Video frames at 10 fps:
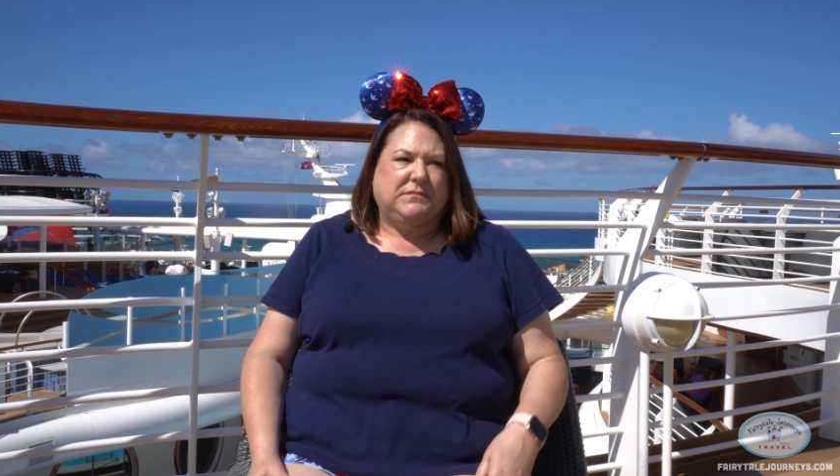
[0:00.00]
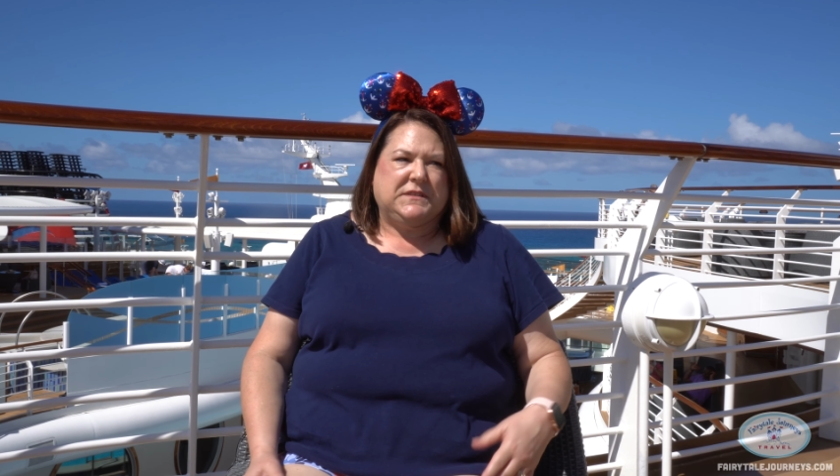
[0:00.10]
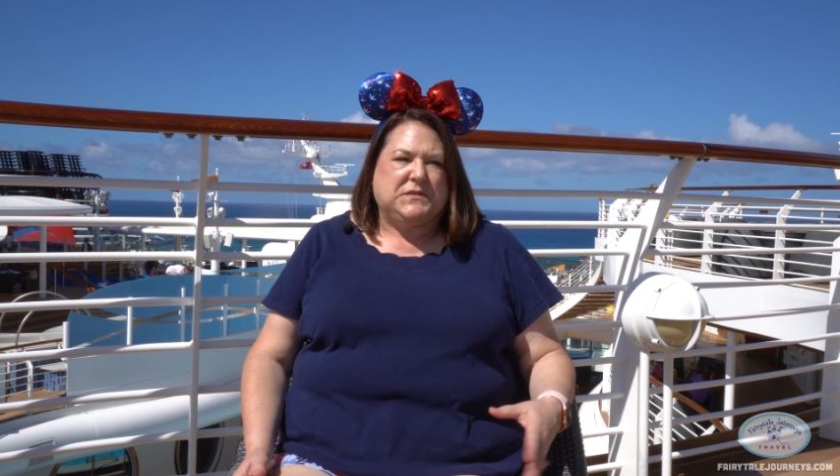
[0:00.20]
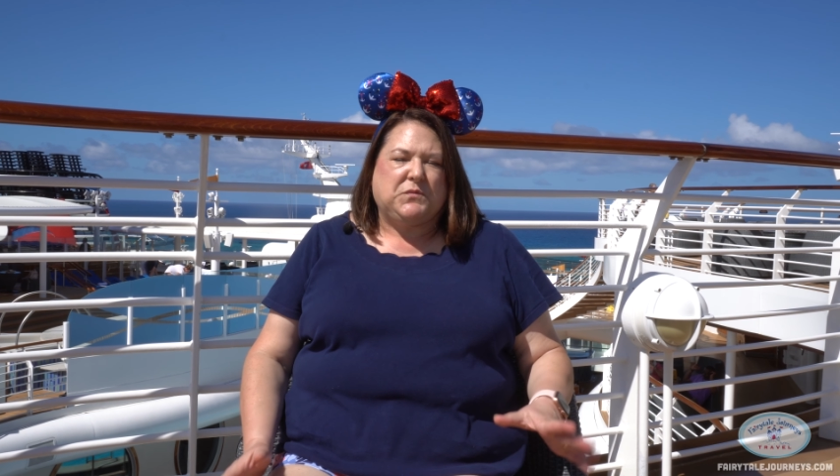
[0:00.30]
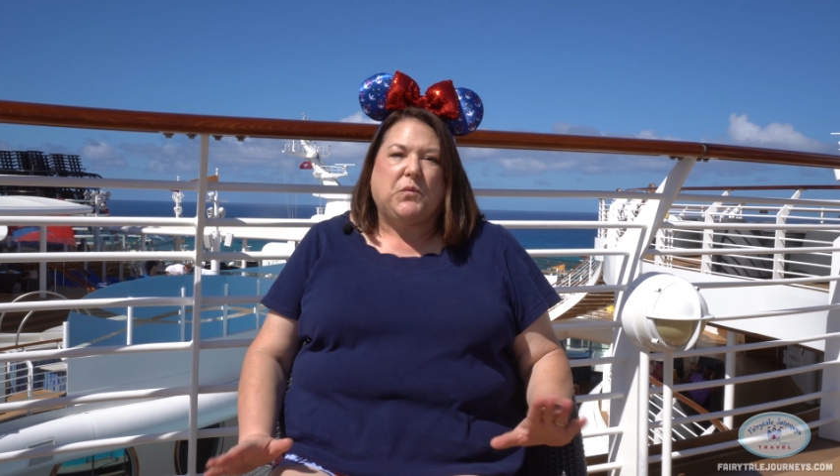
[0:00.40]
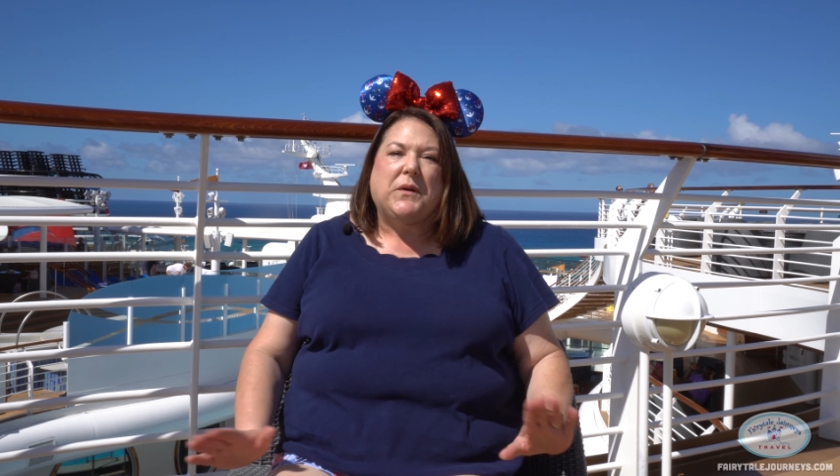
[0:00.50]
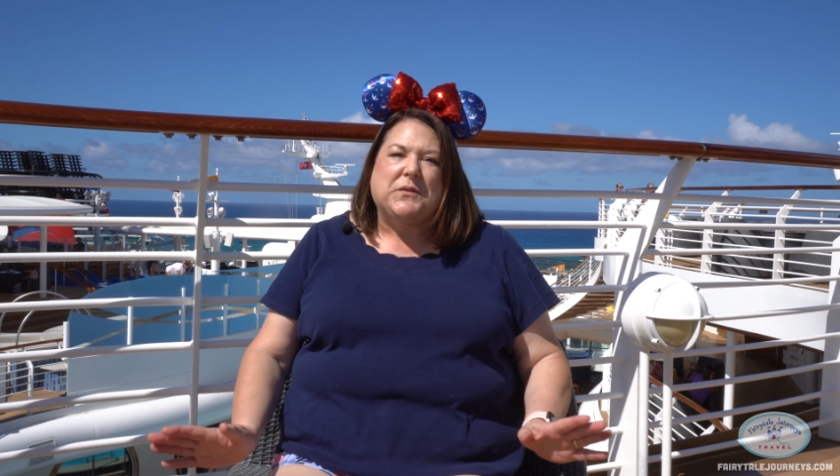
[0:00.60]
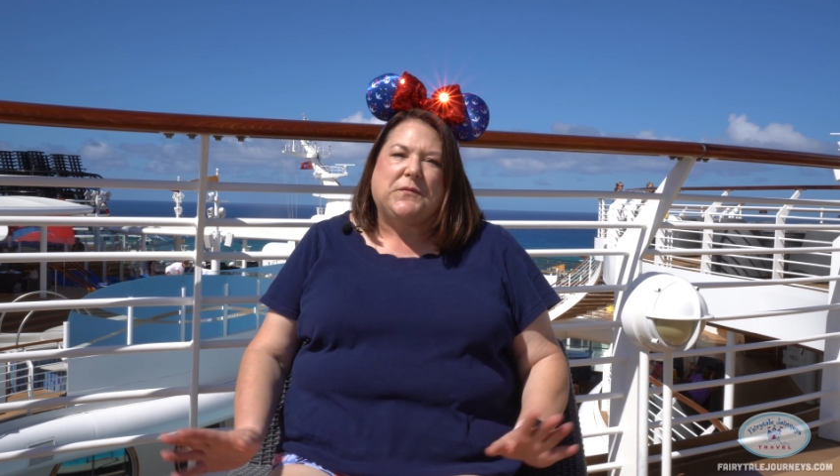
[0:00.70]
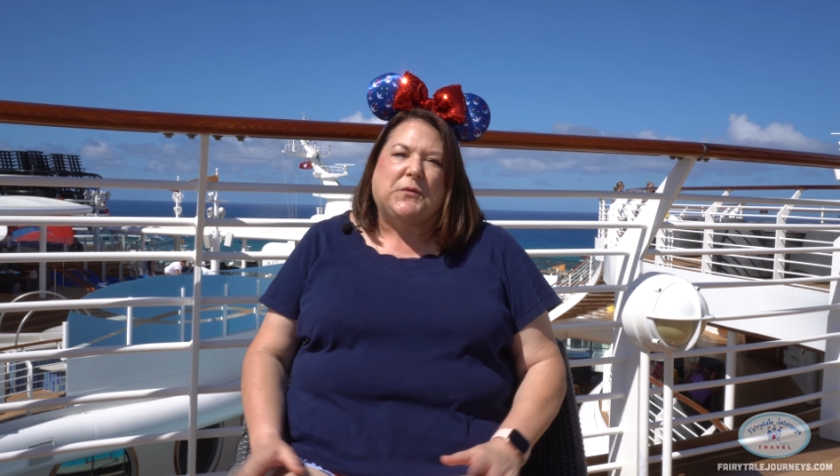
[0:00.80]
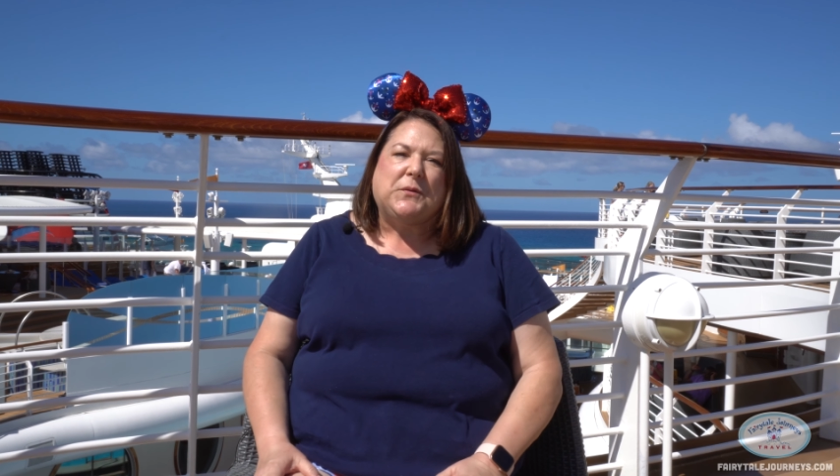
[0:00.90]
just
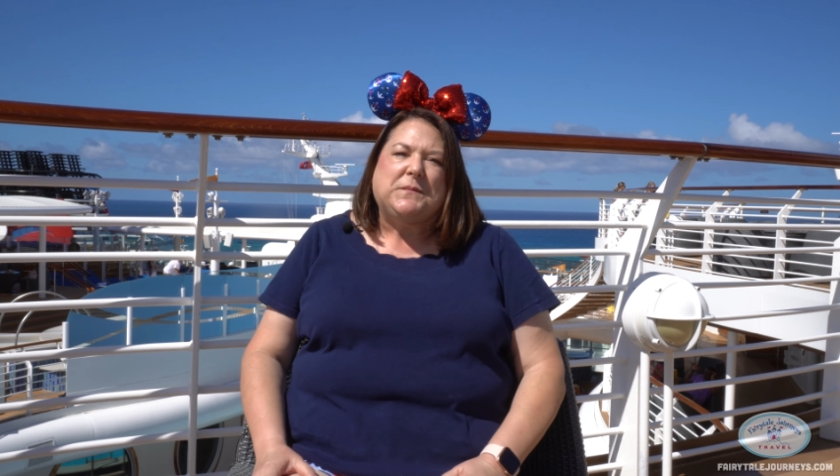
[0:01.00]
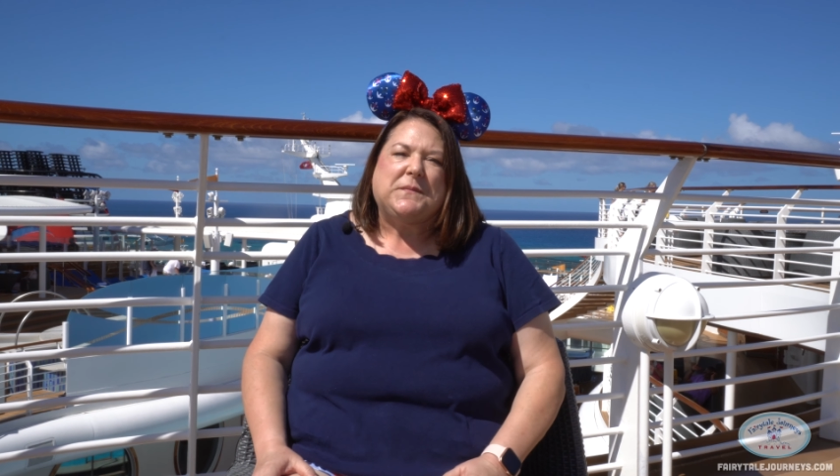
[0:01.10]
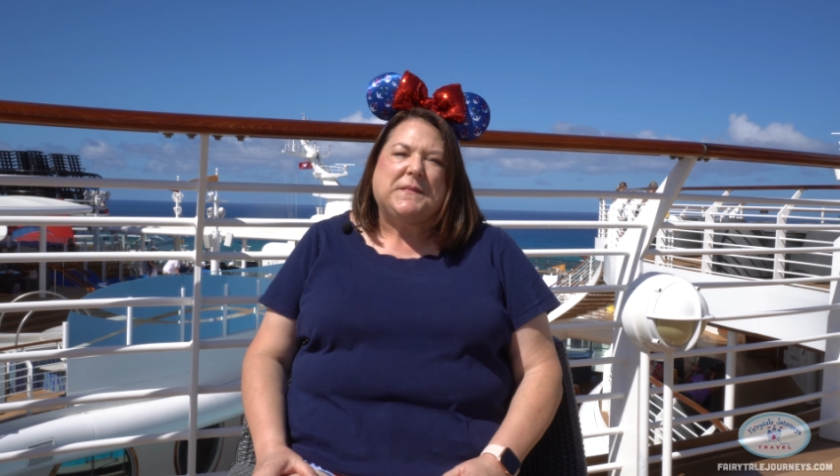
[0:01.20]
wonderful.